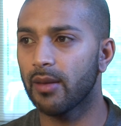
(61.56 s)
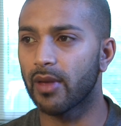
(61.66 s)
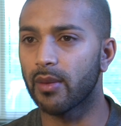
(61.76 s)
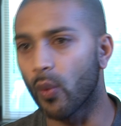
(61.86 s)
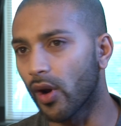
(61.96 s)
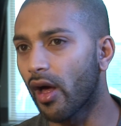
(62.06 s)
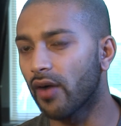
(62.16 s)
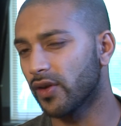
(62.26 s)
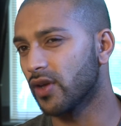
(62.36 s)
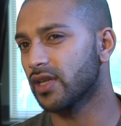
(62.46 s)
maybe
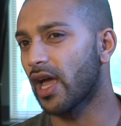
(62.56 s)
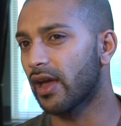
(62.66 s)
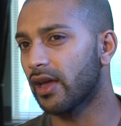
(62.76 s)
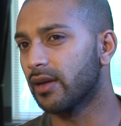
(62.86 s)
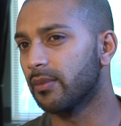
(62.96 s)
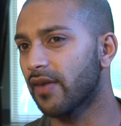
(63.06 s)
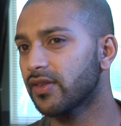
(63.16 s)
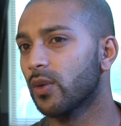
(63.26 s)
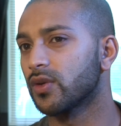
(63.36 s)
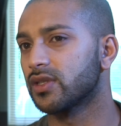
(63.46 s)
1.5 years
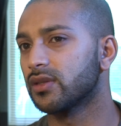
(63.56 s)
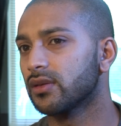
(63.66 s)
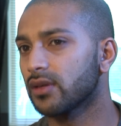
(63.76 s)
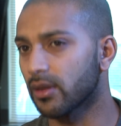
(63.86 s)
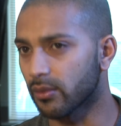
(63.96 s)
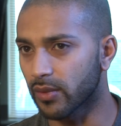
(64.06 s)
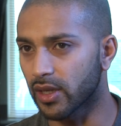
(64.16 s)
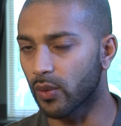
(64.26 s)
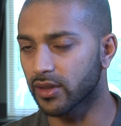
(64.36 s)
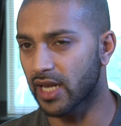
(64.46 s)
after I was
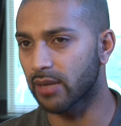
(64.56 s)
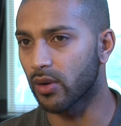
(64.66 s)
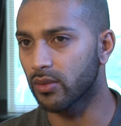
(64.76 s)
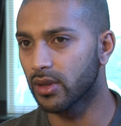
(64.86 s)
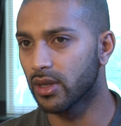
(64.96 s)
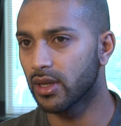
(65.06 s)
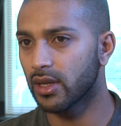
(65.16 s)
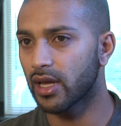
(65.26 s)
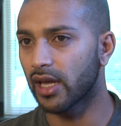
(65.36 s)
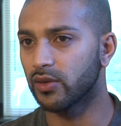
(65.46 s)
in Guantanamo,
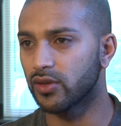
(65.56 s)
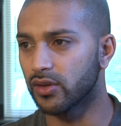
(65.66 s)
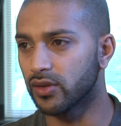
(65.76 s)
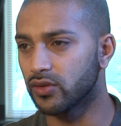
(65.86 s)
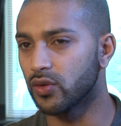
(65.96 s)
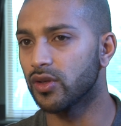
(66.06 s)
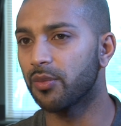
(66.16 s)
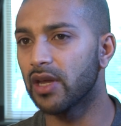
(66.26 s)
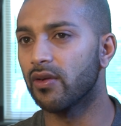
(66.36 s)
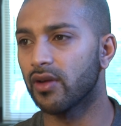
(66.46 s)
and it was during the
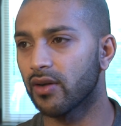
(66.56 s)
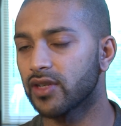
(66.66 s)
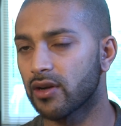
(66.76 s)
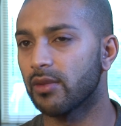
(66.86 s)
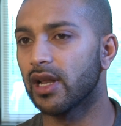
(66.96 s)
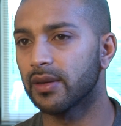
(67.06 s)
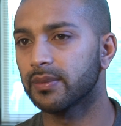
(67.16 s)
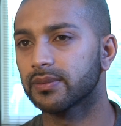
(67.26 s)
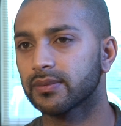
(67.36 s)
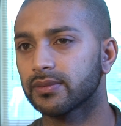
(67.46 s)
period of General Miller.
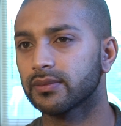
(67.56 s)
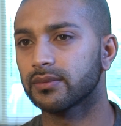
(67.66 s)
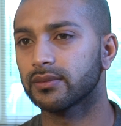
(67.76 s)
The